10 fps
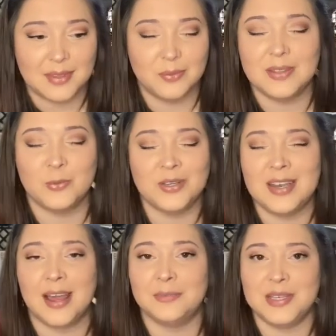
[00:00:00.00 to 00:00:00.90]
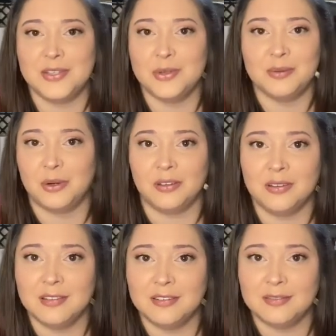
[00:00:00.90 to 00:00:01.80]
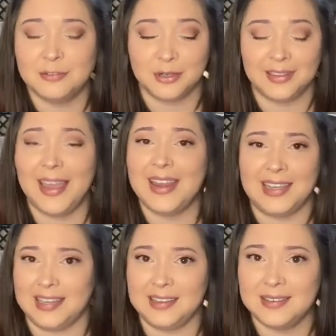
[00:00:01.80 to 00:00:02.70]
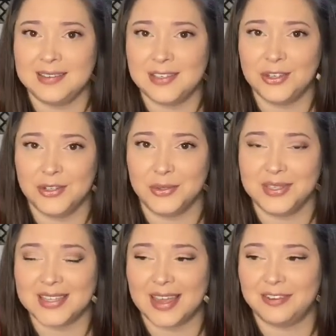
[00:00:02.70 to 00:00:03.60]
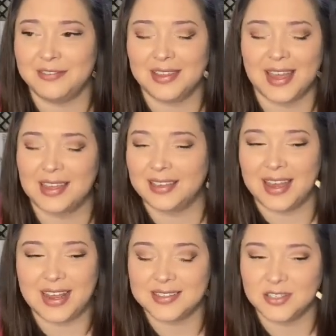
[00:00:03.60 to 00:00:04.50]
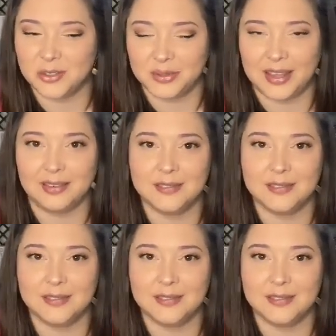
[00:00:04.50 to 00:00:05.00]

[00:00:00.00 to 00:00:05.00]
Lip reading: would not be suitable for a lady to do. It kind of has to do with like